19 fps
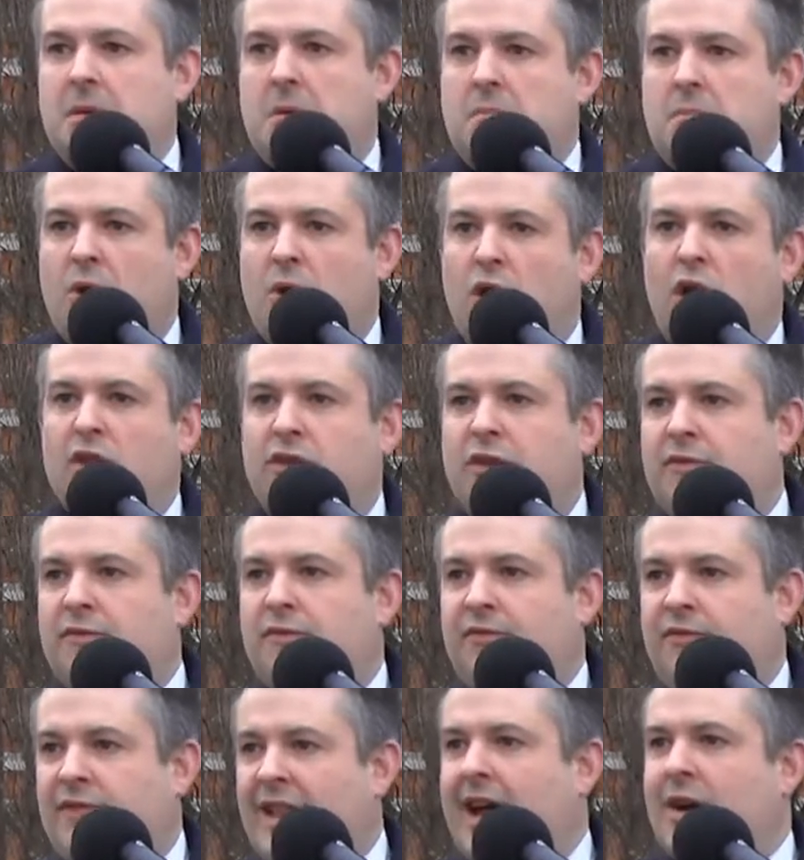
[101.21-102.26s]
more than
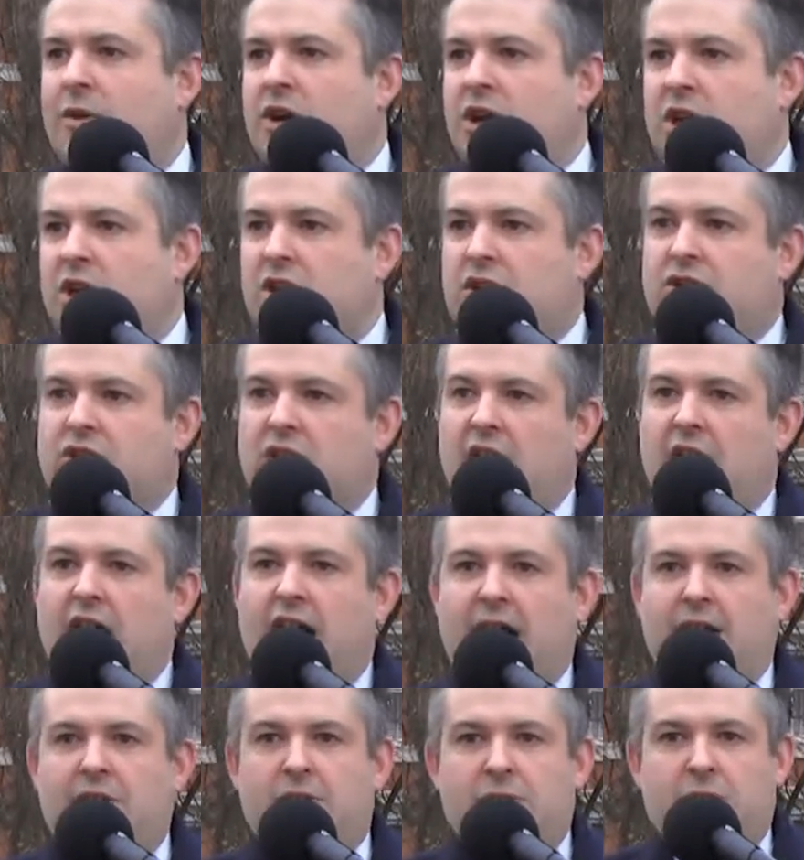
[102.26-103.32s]
flowers
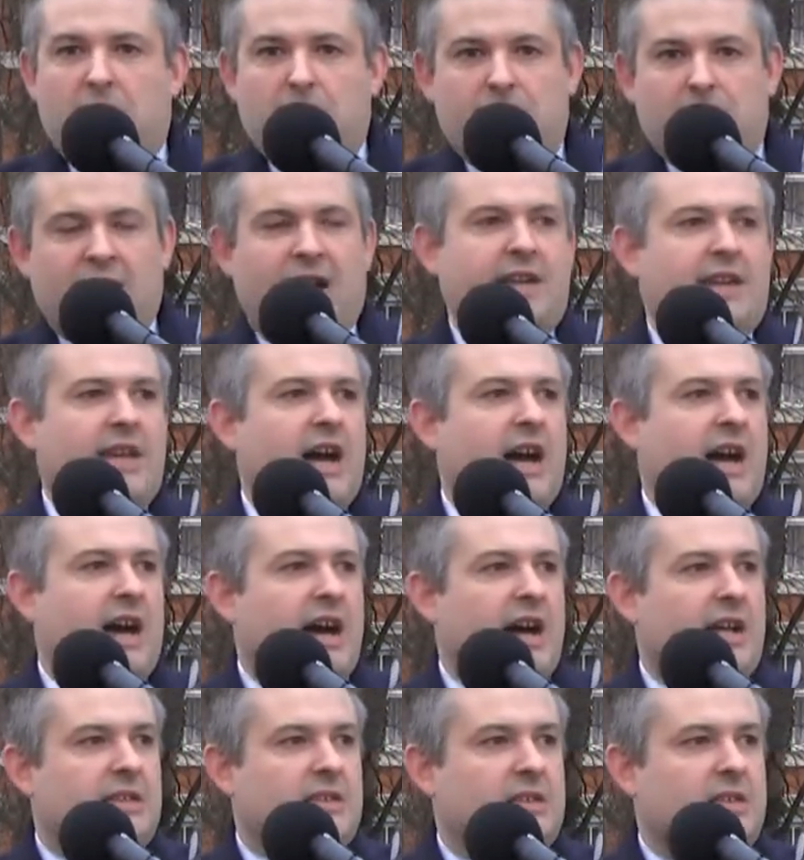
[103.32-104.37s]
and
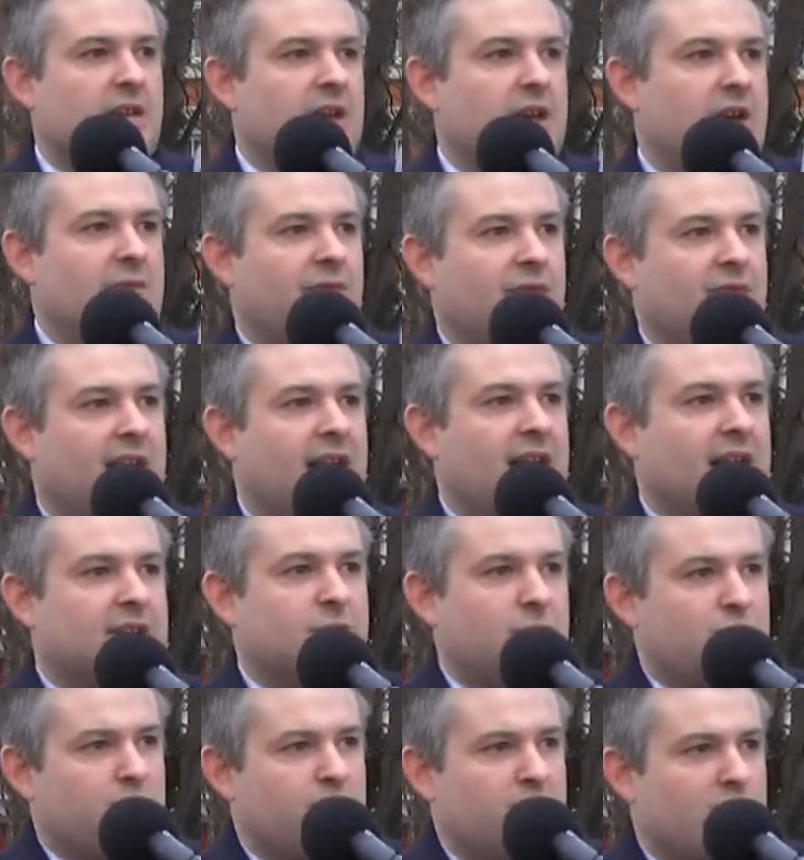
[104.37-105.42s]
placards and flags
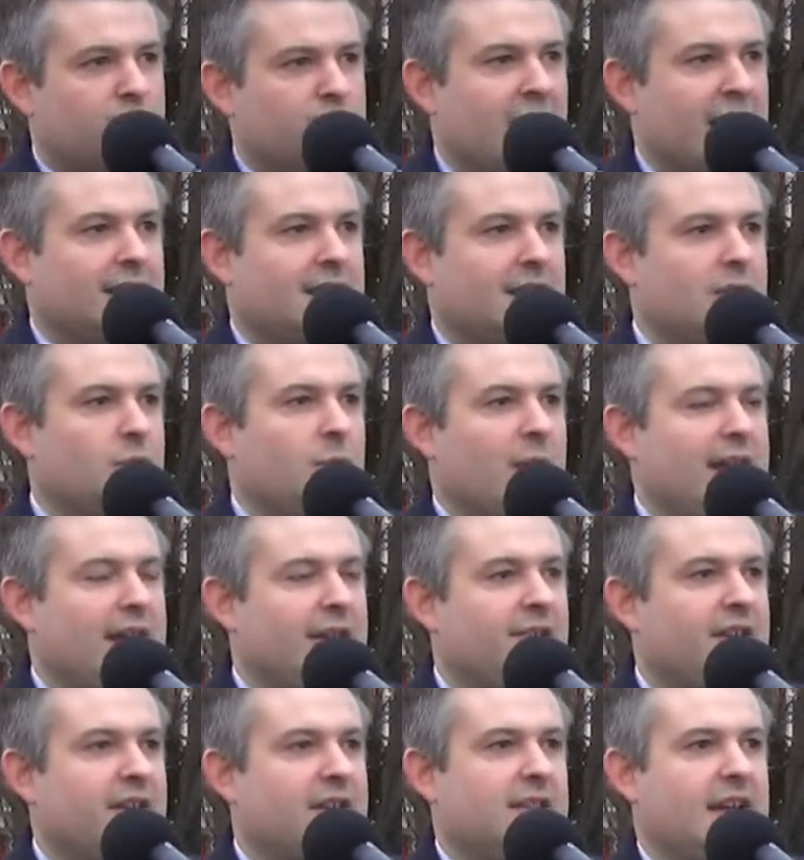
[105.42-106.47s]
which we are rightly
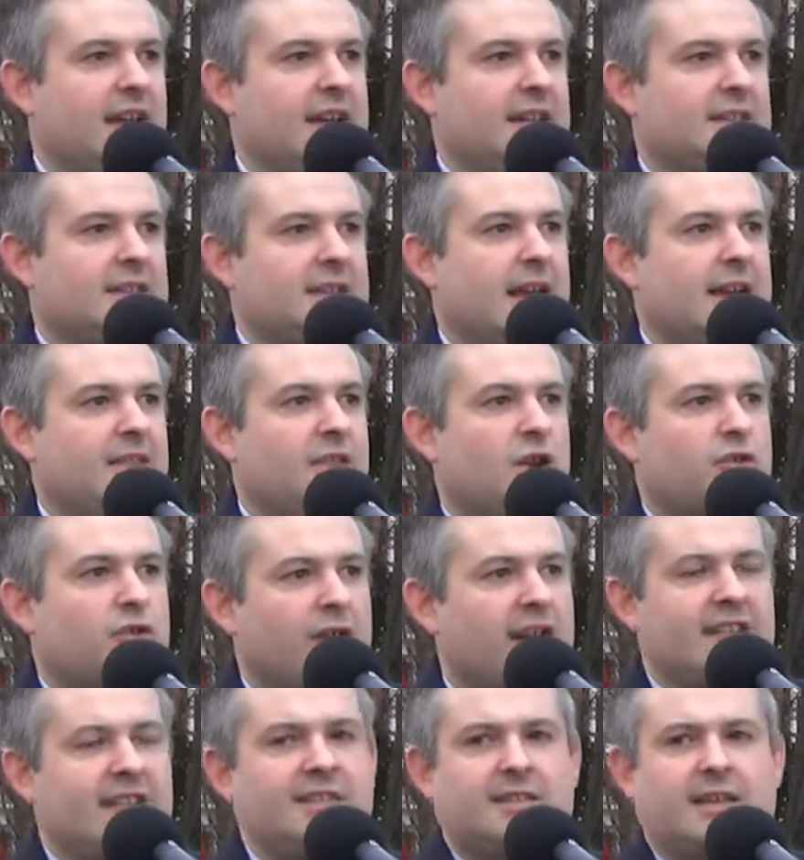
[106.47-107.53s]
waving and laying today, the
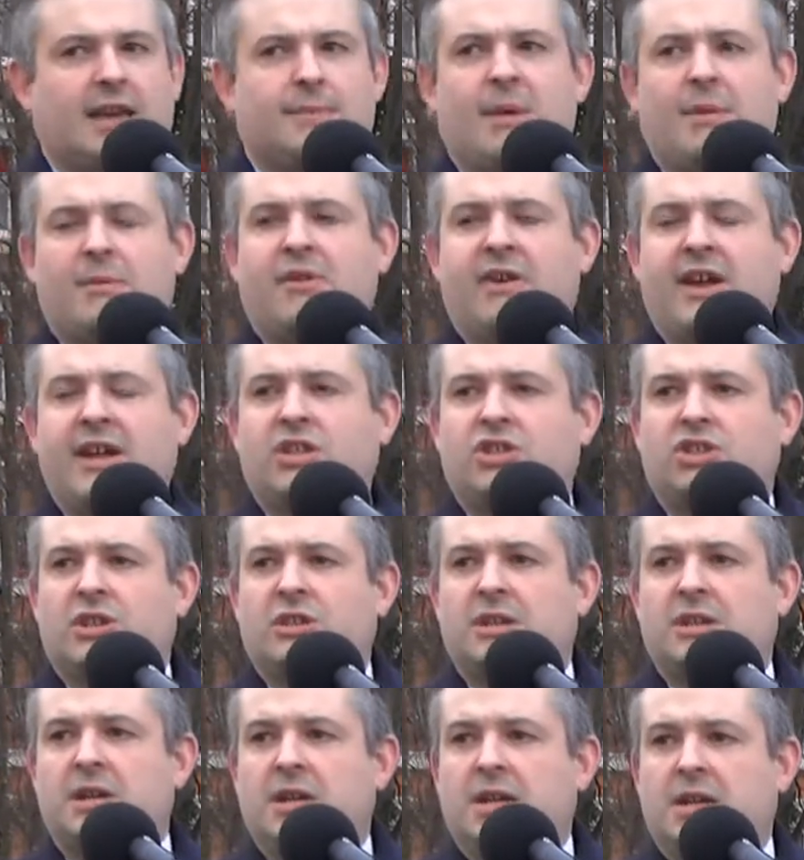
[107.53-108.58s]
greatest
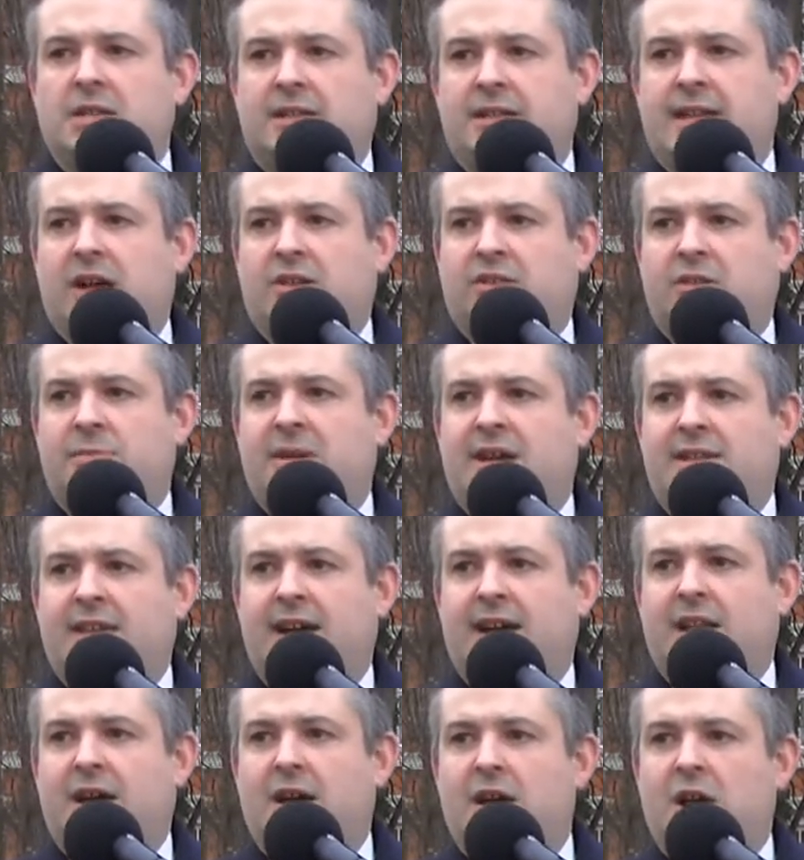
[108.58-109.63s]
commemoration to Nelson
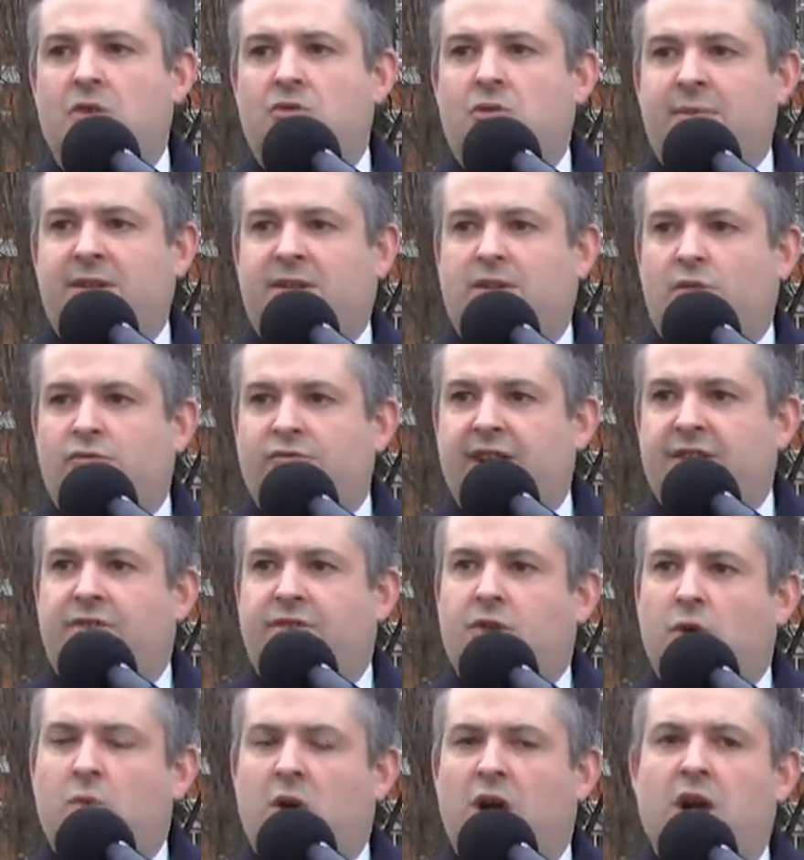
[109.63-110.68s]
Mandela will be to rid
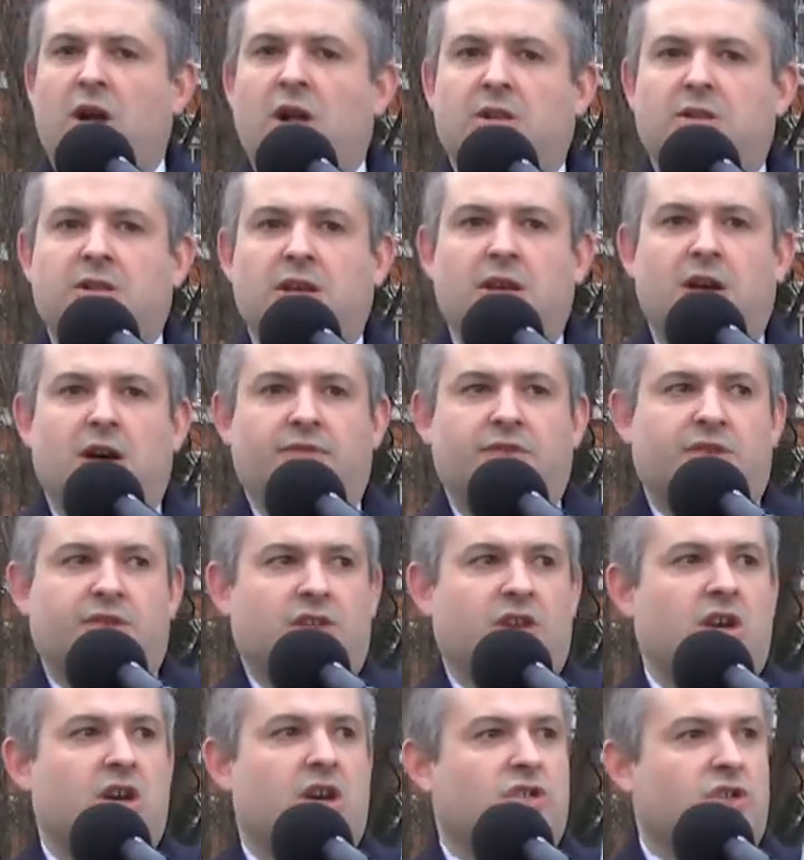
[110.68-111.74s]
the world of the
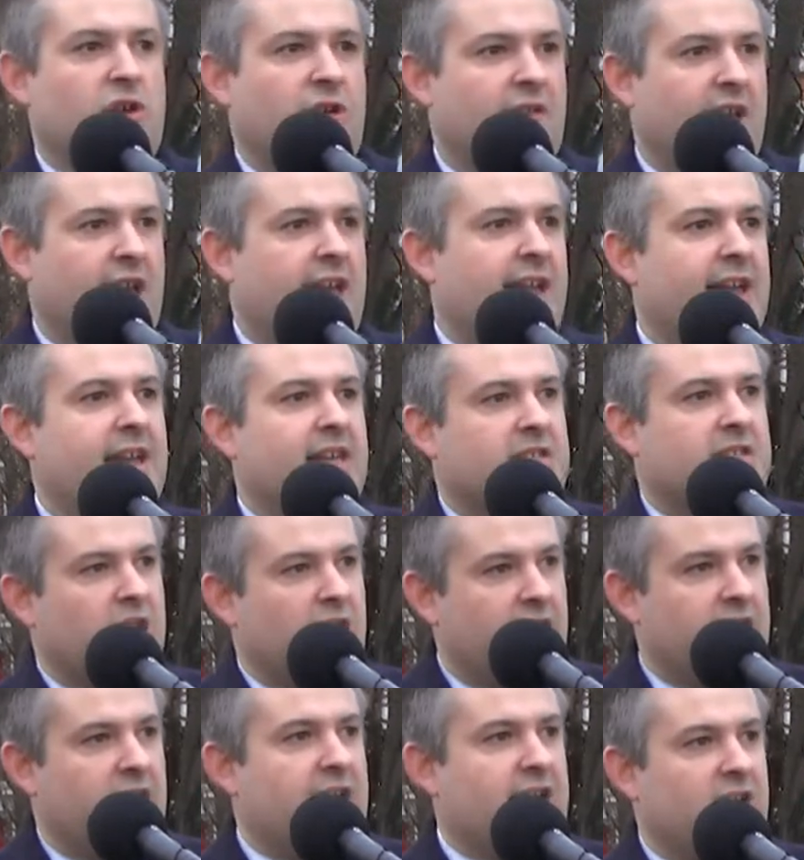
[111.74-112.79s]
scourge of AIDS
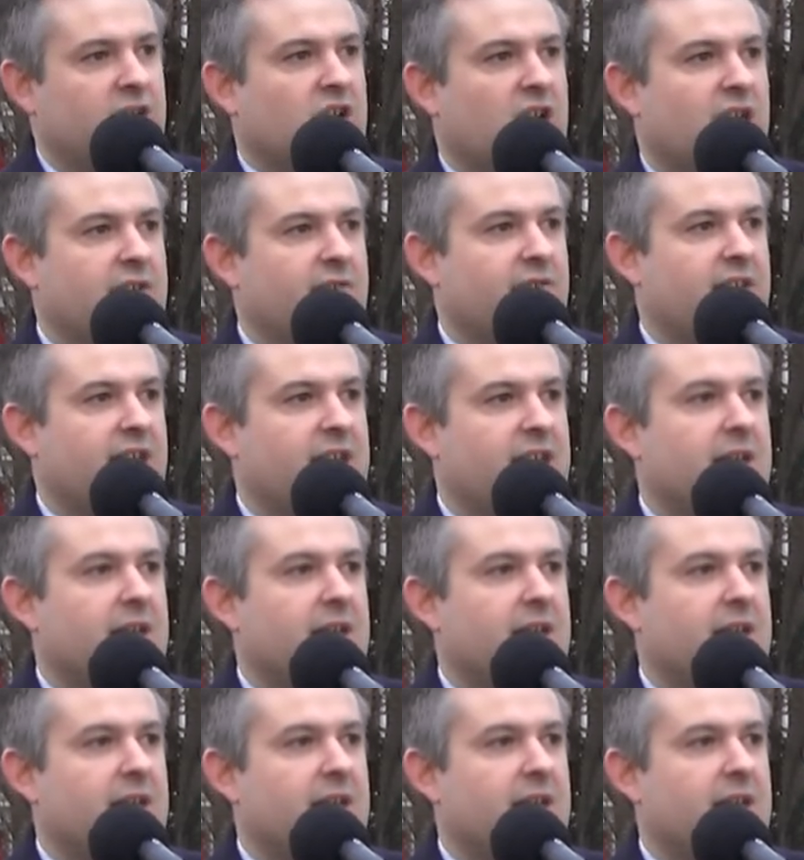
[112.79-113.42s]
and HIV